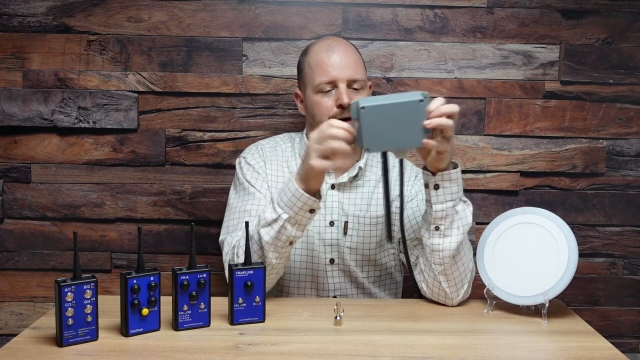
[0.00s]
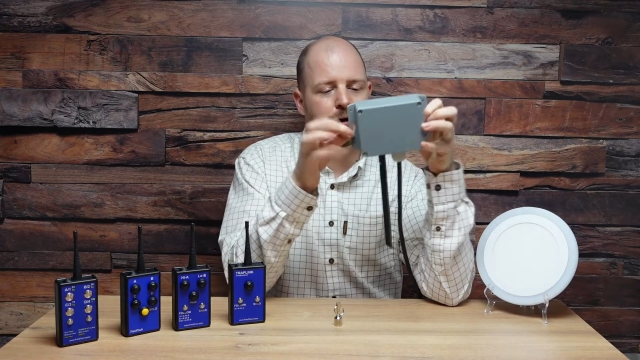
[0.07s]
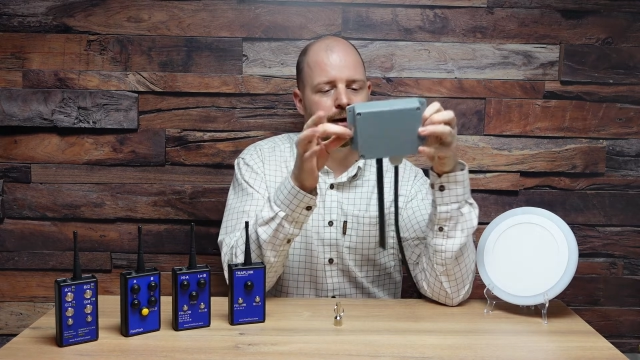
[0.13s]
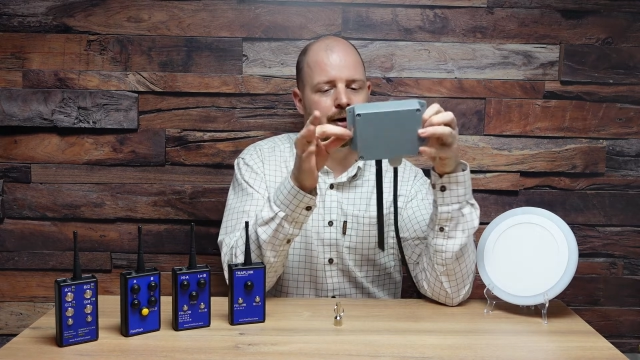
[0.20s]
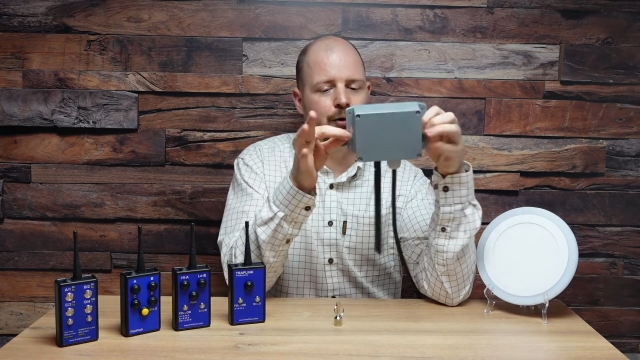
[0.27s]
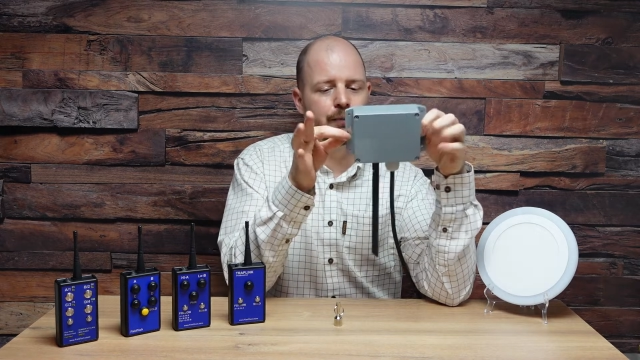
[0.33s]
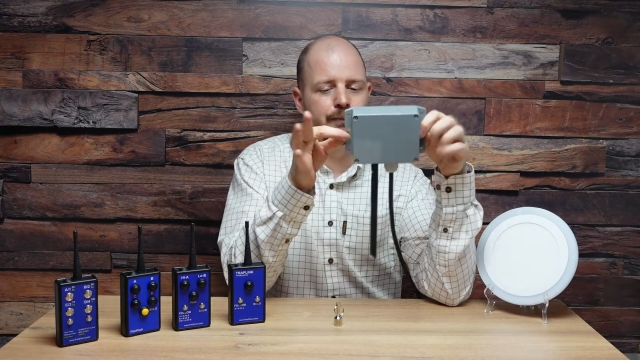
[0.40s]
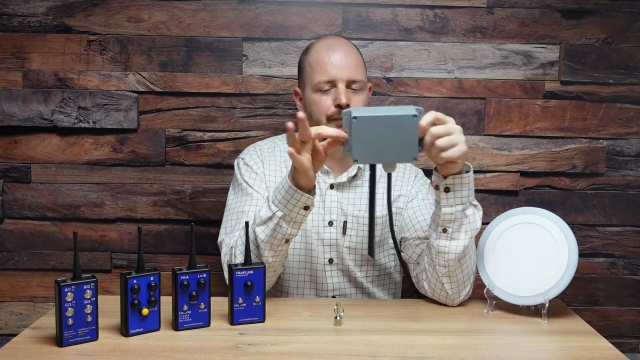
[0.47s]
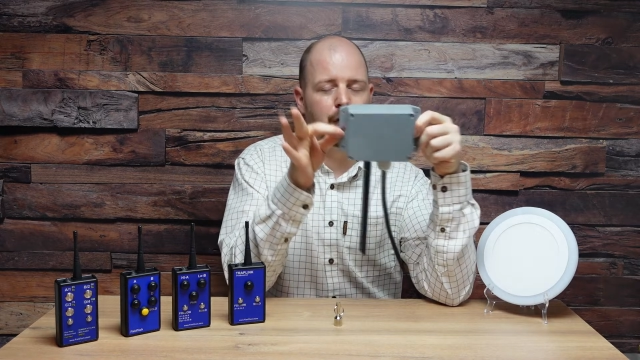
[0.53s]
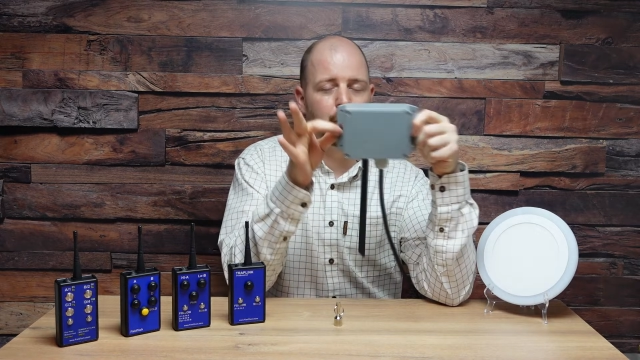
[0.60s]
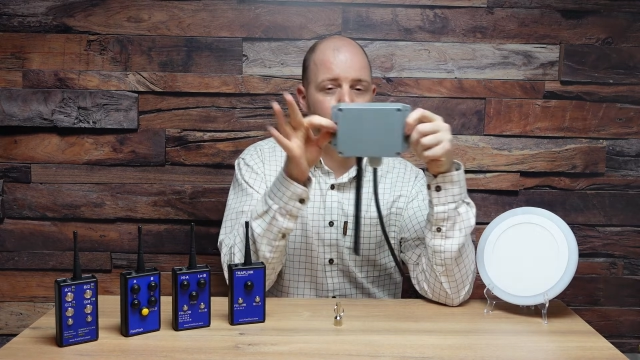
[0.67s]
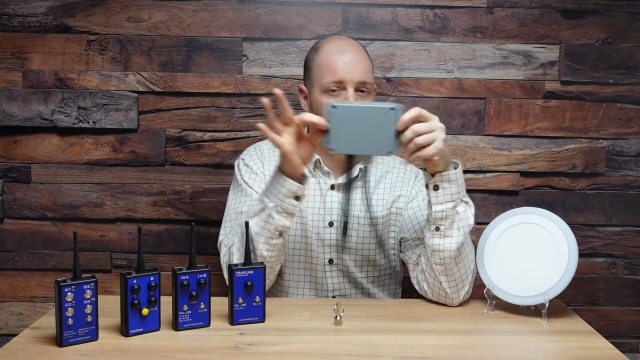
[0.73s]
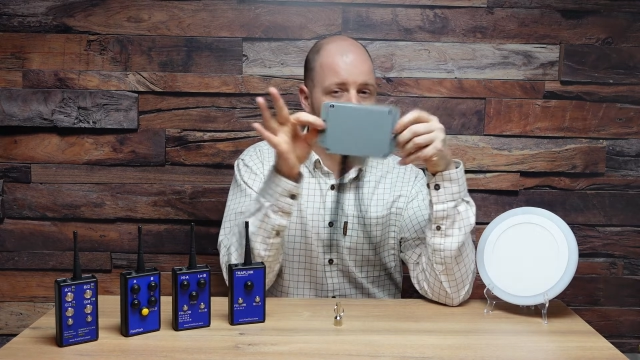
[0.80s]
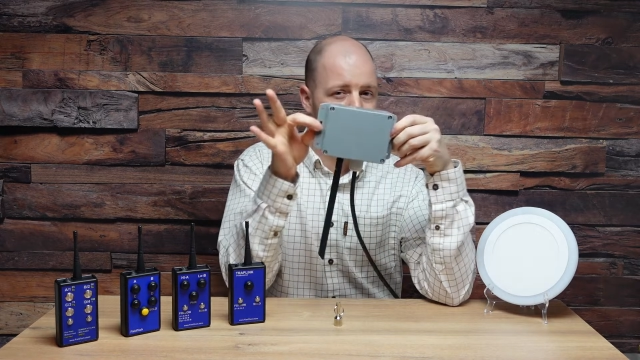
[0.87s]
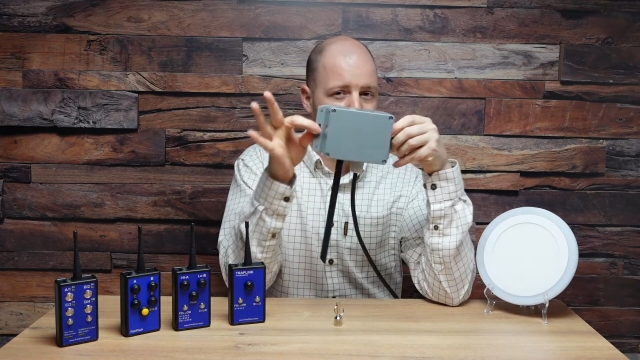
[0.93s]
Now,
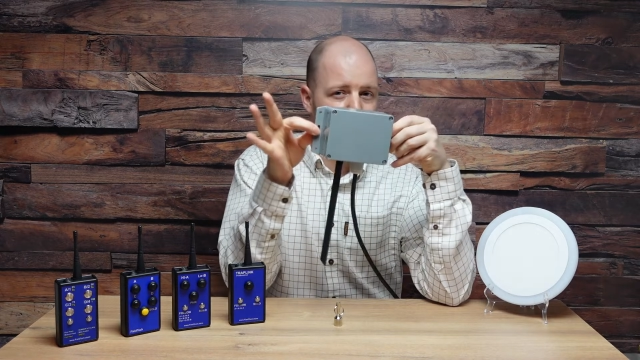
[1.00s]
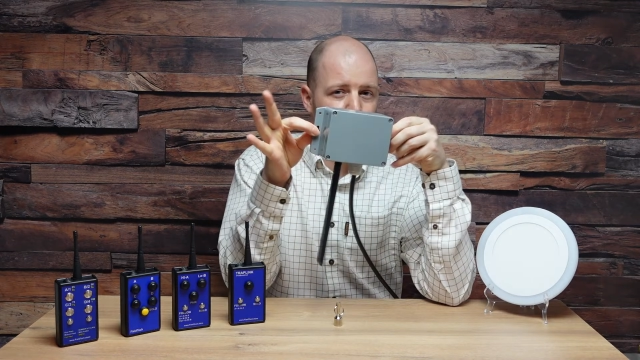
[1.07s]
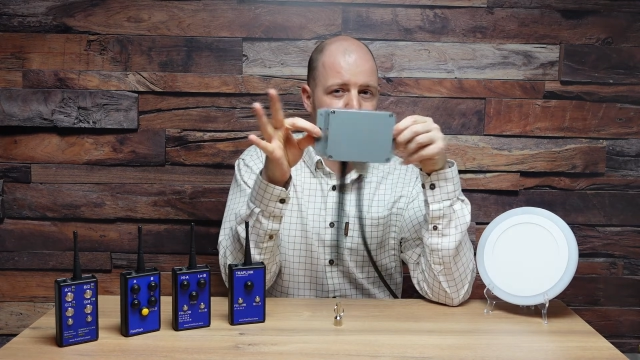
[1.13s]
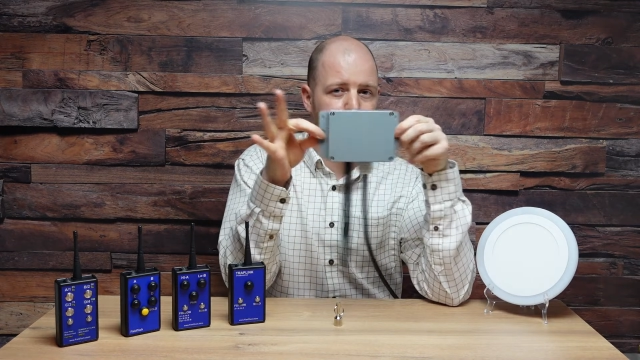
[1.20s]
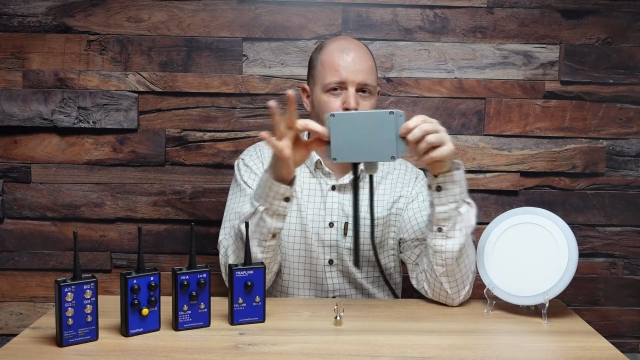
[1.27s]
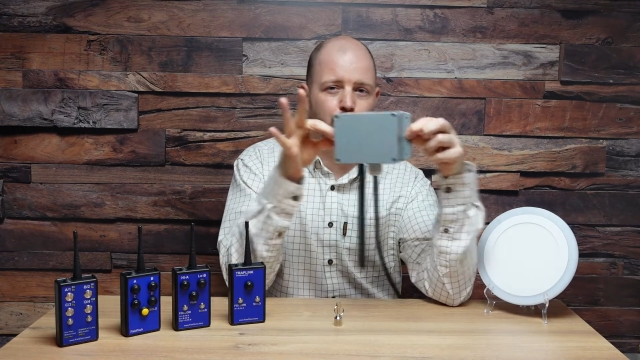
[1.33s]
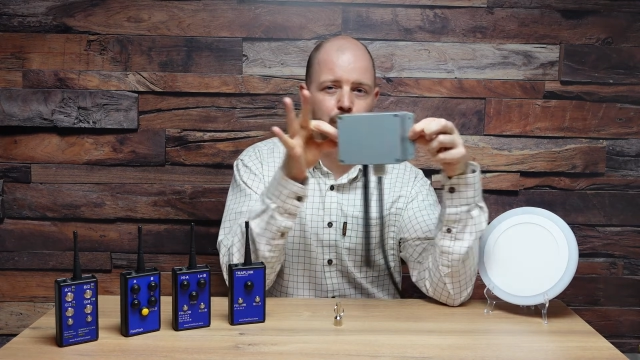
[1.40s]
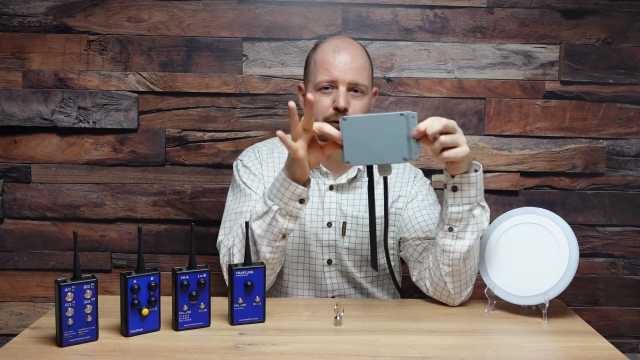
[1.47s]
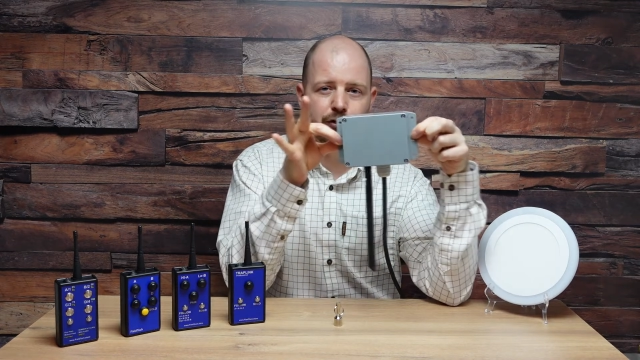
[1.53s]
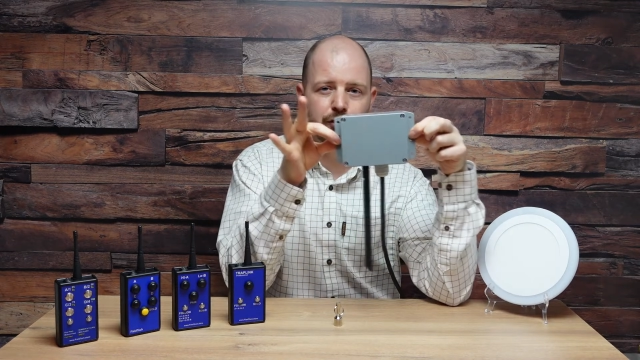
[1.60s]
wall mountable with